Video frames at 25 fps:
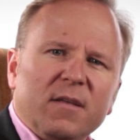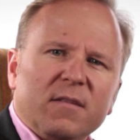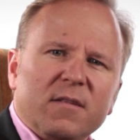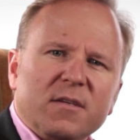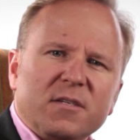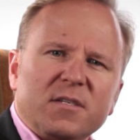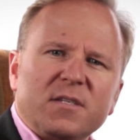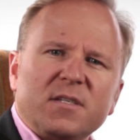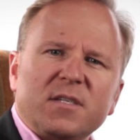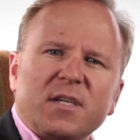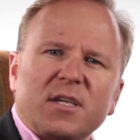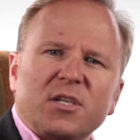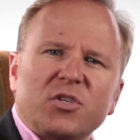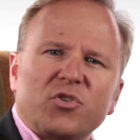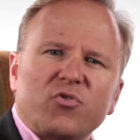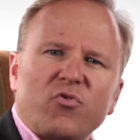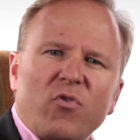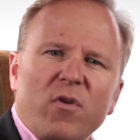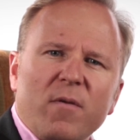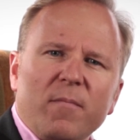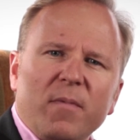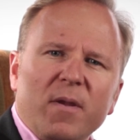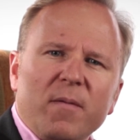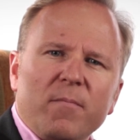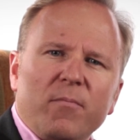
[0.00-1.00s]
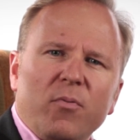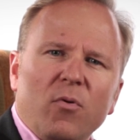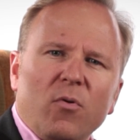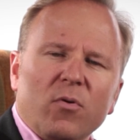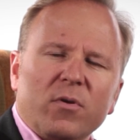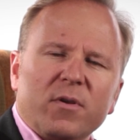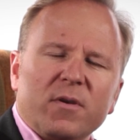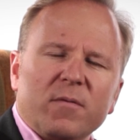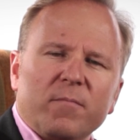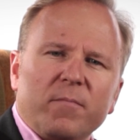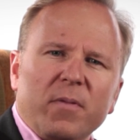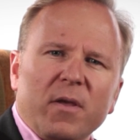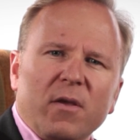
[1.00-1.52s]
This is extremely
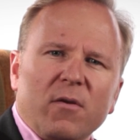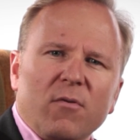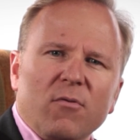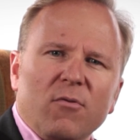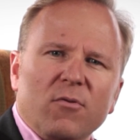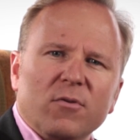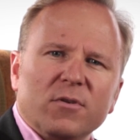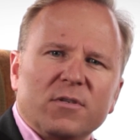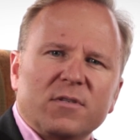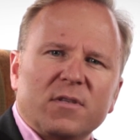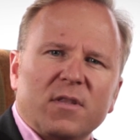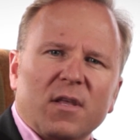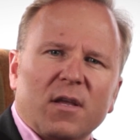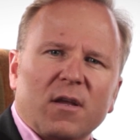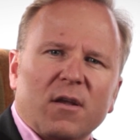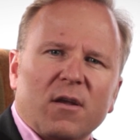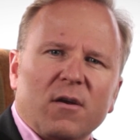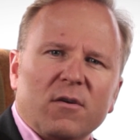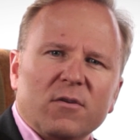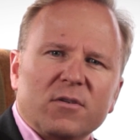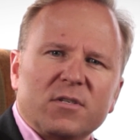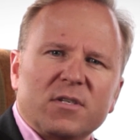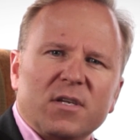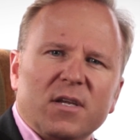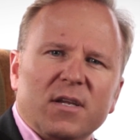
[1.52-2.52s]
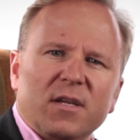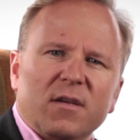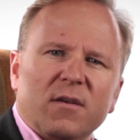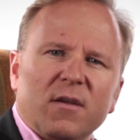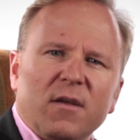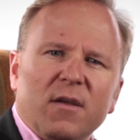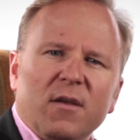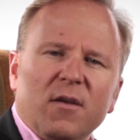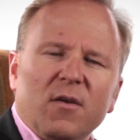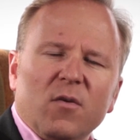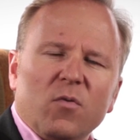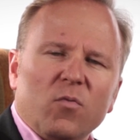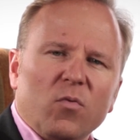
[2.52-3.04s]
important because the consulate
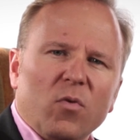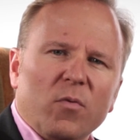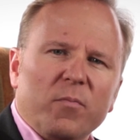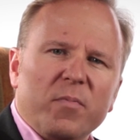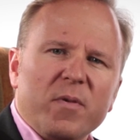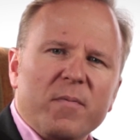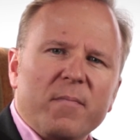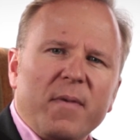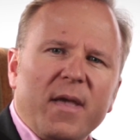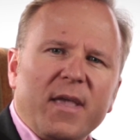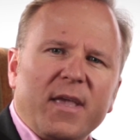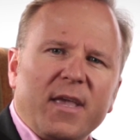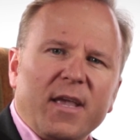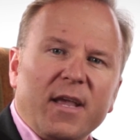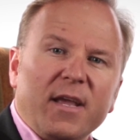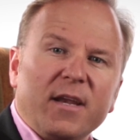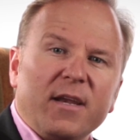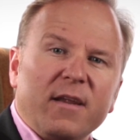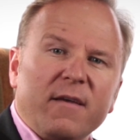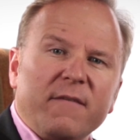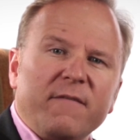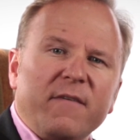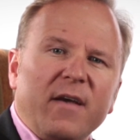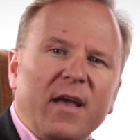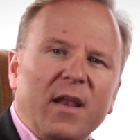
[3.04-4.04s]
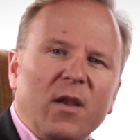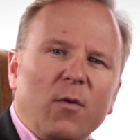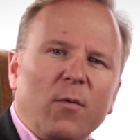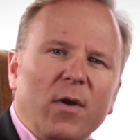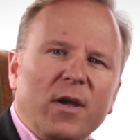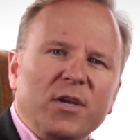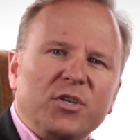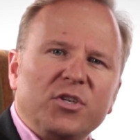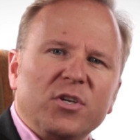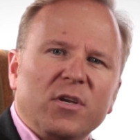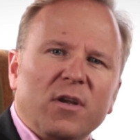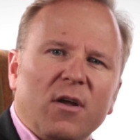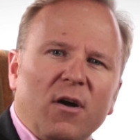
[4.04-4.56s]
will be making an
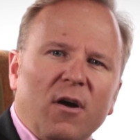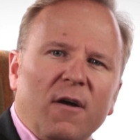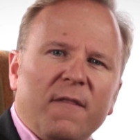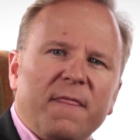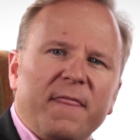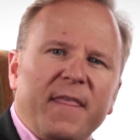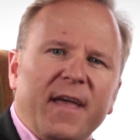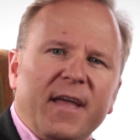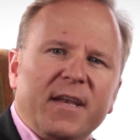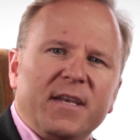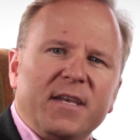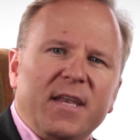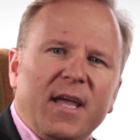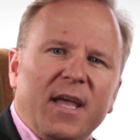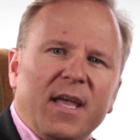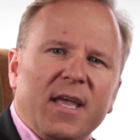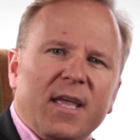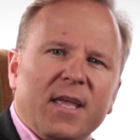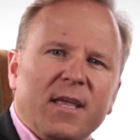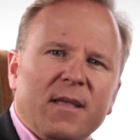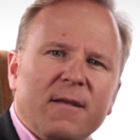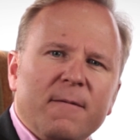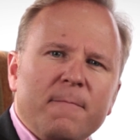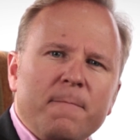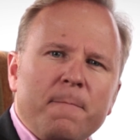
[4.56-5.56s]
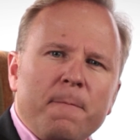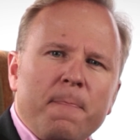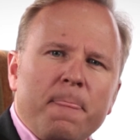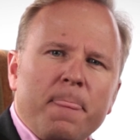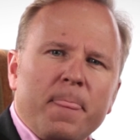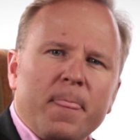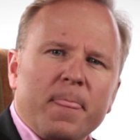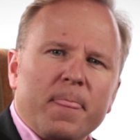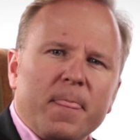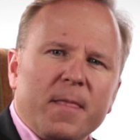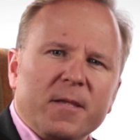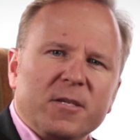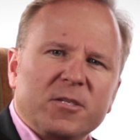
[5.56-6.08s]
evaluation on that day.
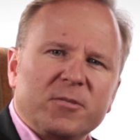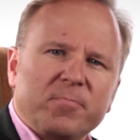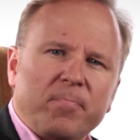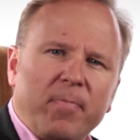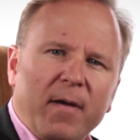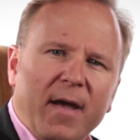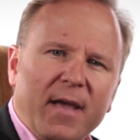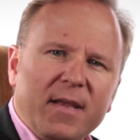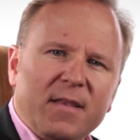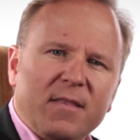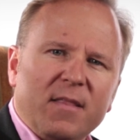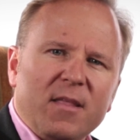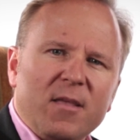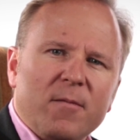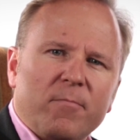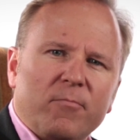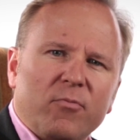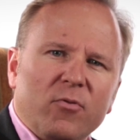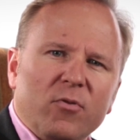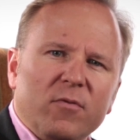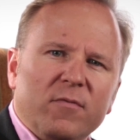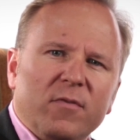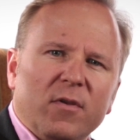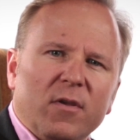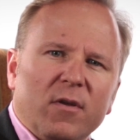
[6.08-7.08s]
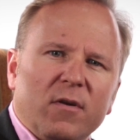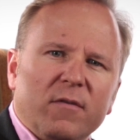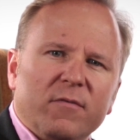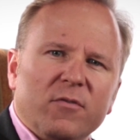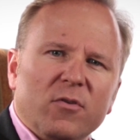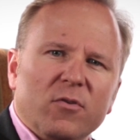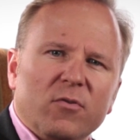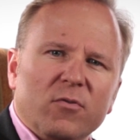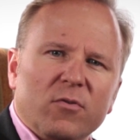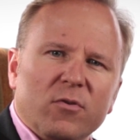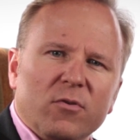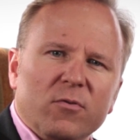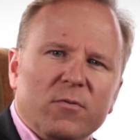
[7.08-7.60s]
Despite the approval of
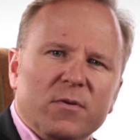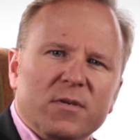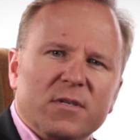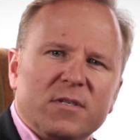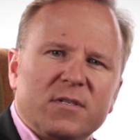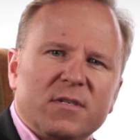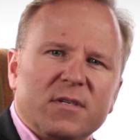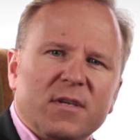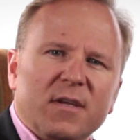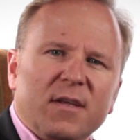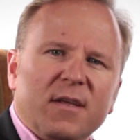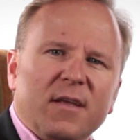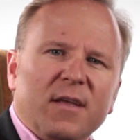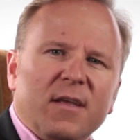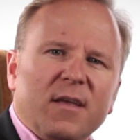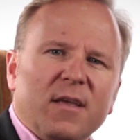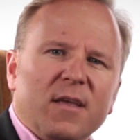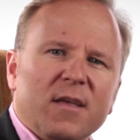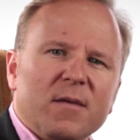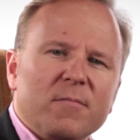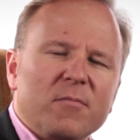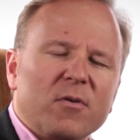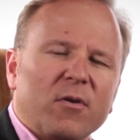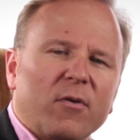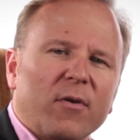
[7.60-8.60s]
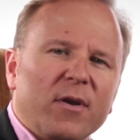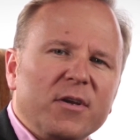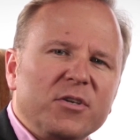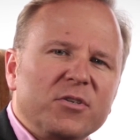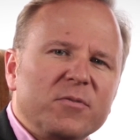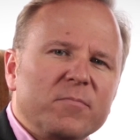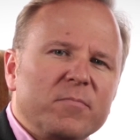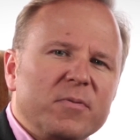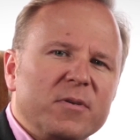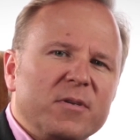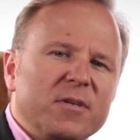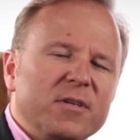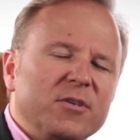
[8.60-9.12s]
your U.S.
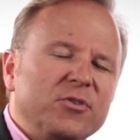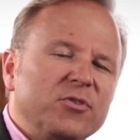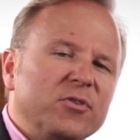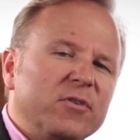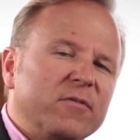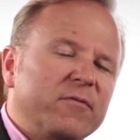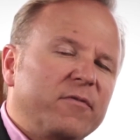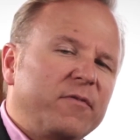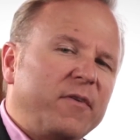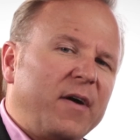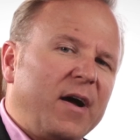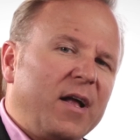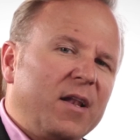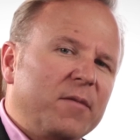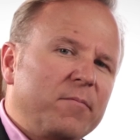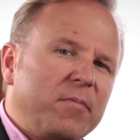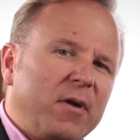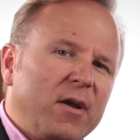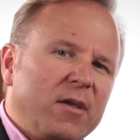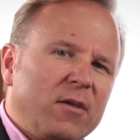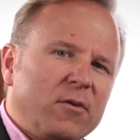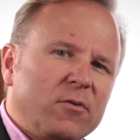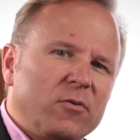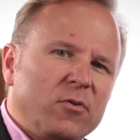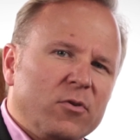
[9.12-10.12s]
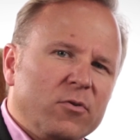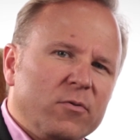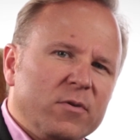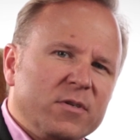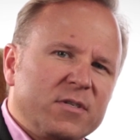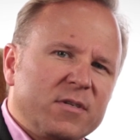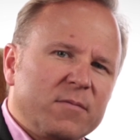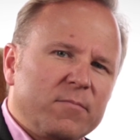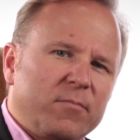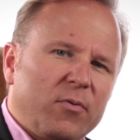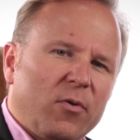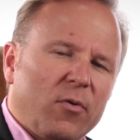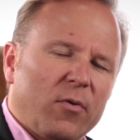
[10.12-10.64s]
immigration petition filed by your
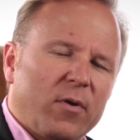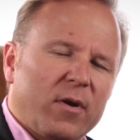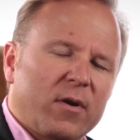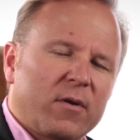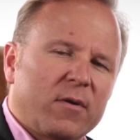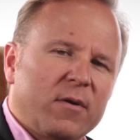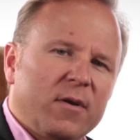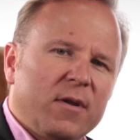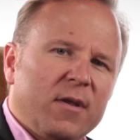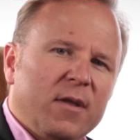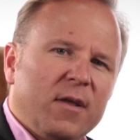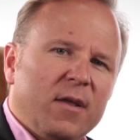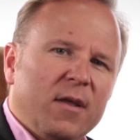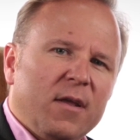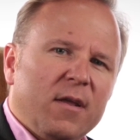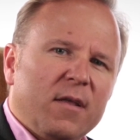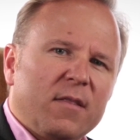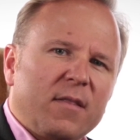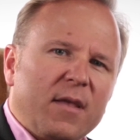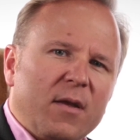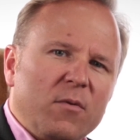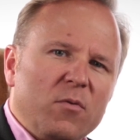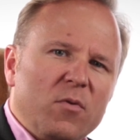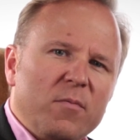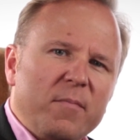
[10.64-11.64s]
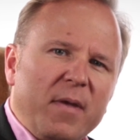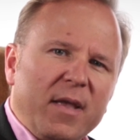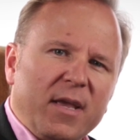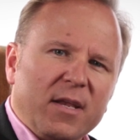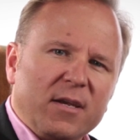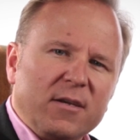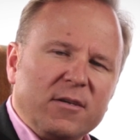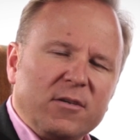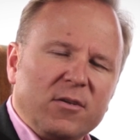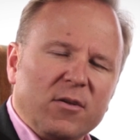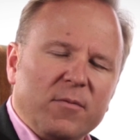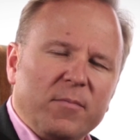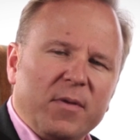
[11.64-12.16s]
U.S. employer, they will make a
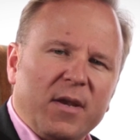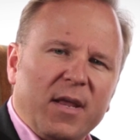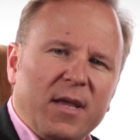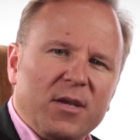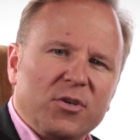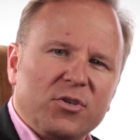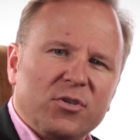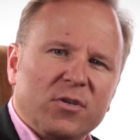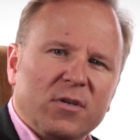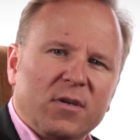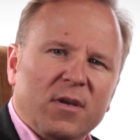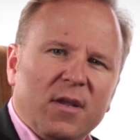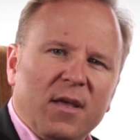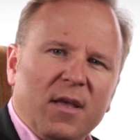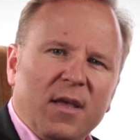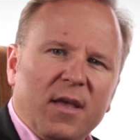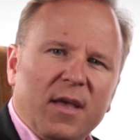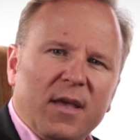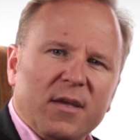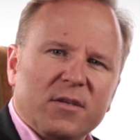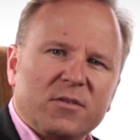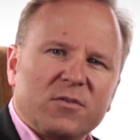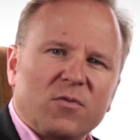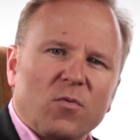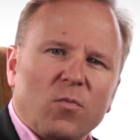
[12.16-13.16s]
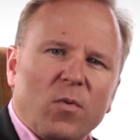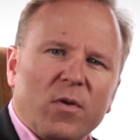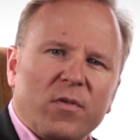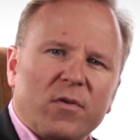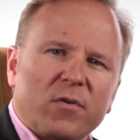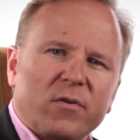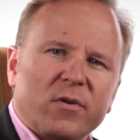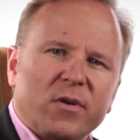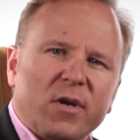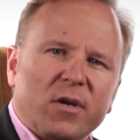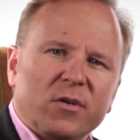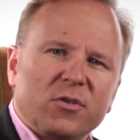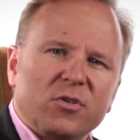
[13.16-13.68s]
determination as to whether
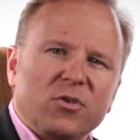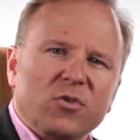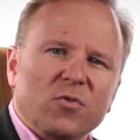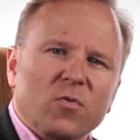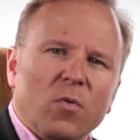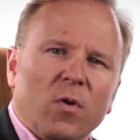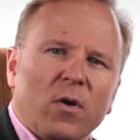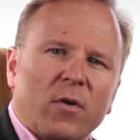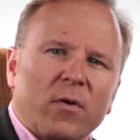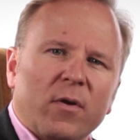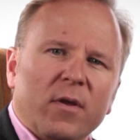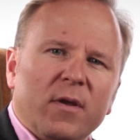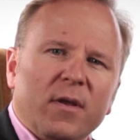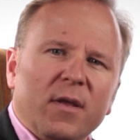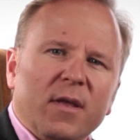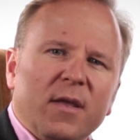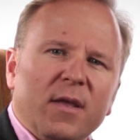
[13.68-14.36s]
or not you are